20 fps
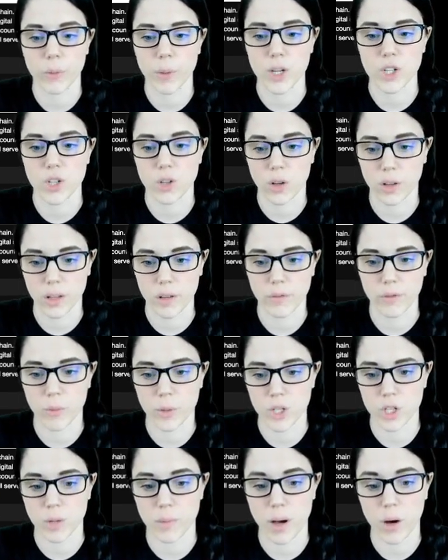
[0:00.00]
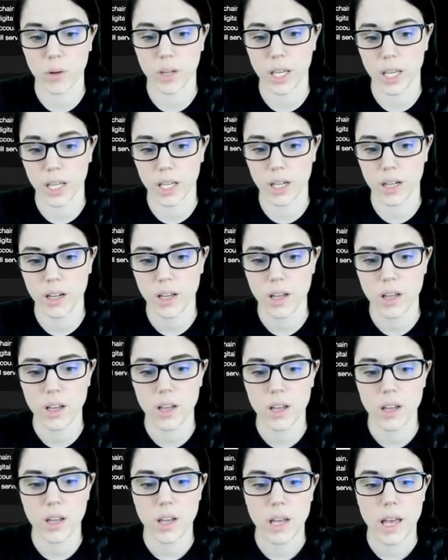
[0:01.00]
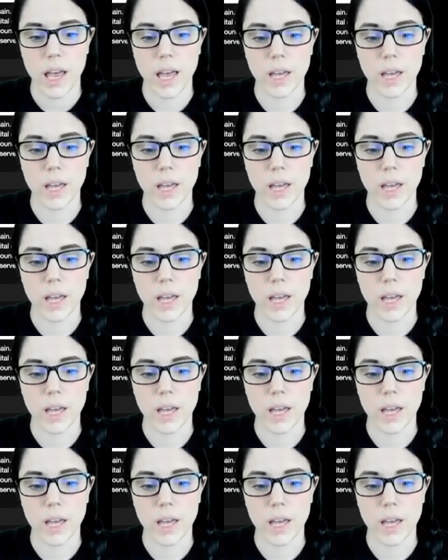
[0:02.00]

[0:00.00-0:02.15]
original information, all the information about kin.